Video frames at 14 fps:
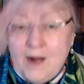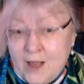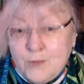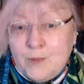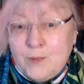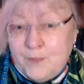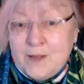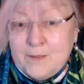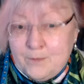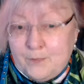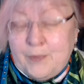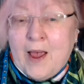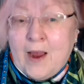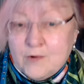And I would be
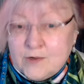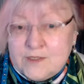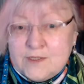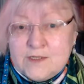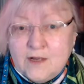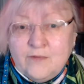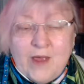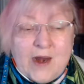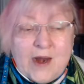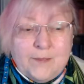embarrassed if